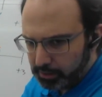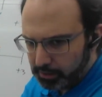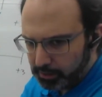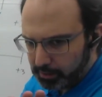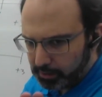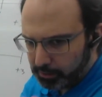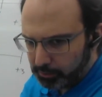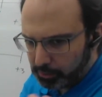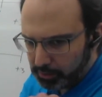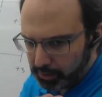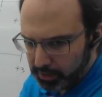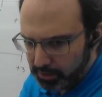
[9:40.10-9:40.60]

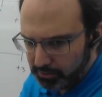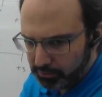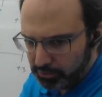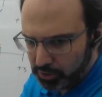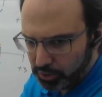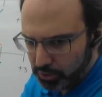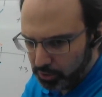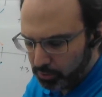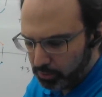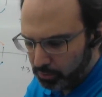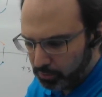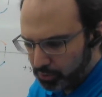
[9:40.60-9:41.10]
I will leave
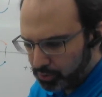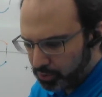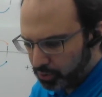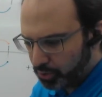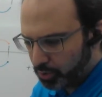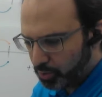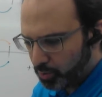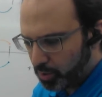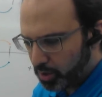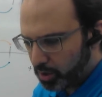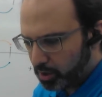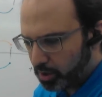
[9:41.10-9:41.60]
you to
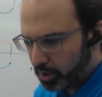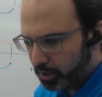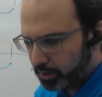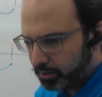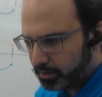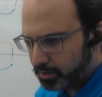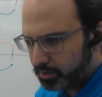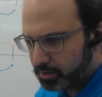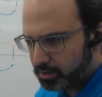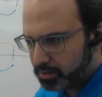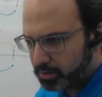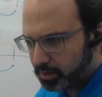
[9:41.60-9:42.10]
work on
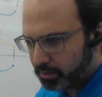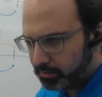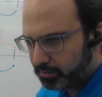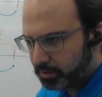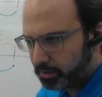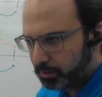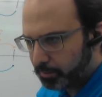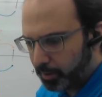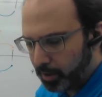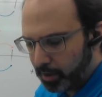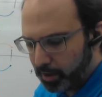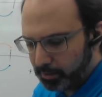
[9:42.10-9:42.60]
the stuff at
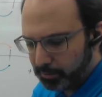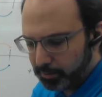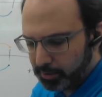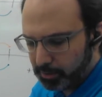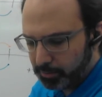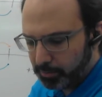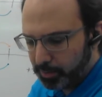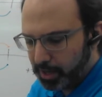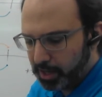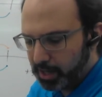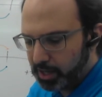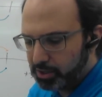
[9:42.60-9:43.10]
the bottom of the
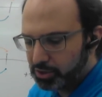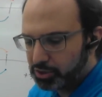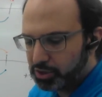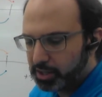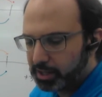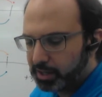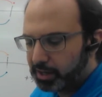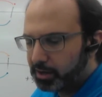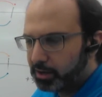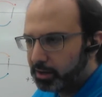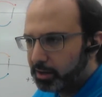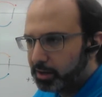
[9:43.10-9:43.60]
page
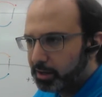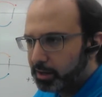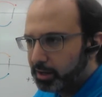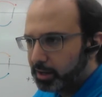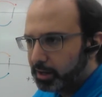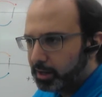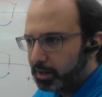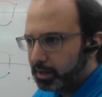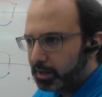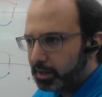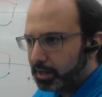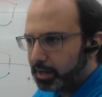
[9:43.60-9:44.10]
there,
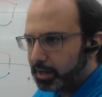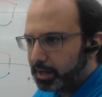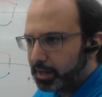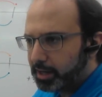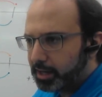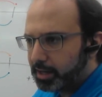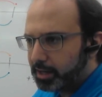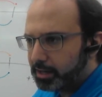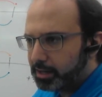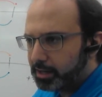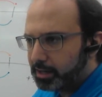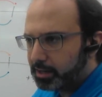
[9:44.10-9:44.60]

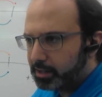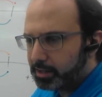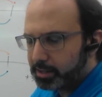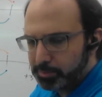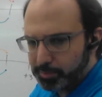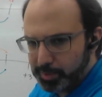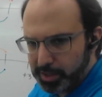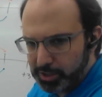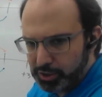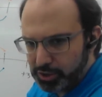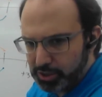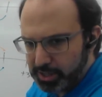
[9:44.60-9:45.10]
and that's
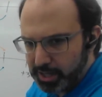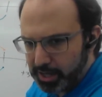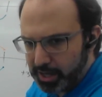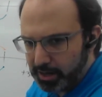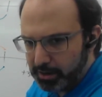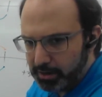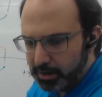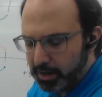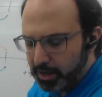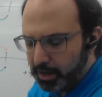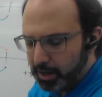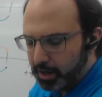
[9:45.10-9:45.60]
page
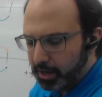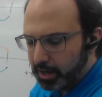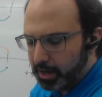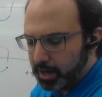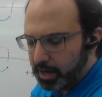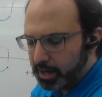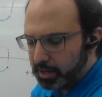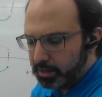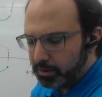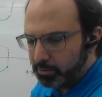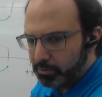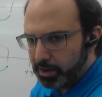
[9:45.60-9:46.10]
10.
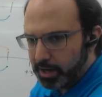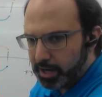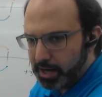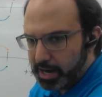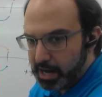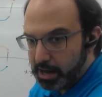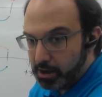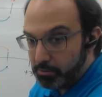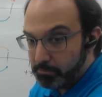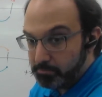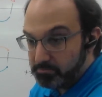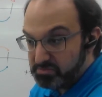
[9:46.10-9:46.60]
And then right
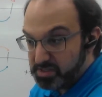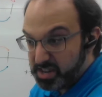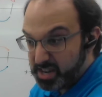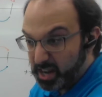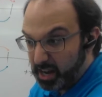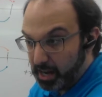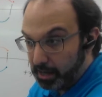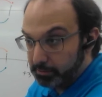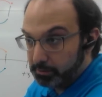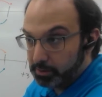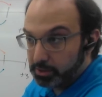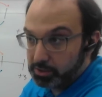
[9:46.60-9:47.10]
now,
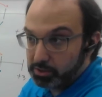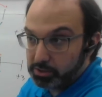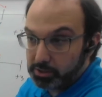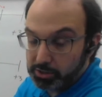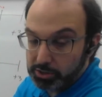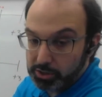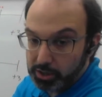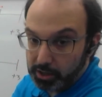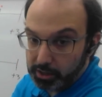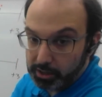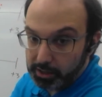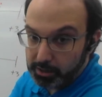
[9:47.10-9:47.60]
I'm going to start
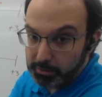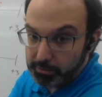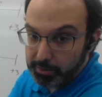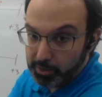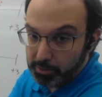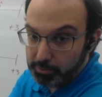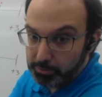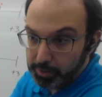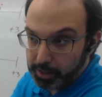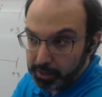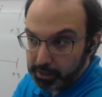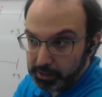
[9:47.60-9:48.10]
talking
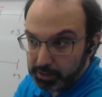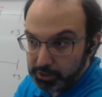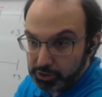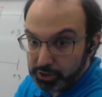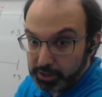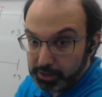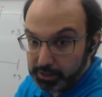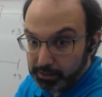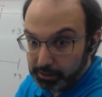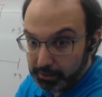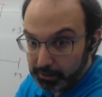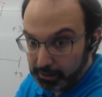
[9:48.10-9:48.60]
about page
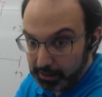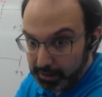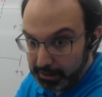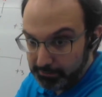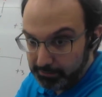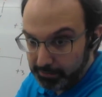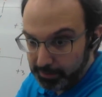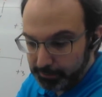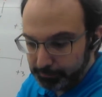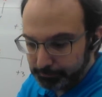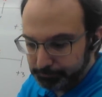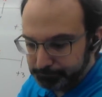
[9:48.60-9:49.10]
11.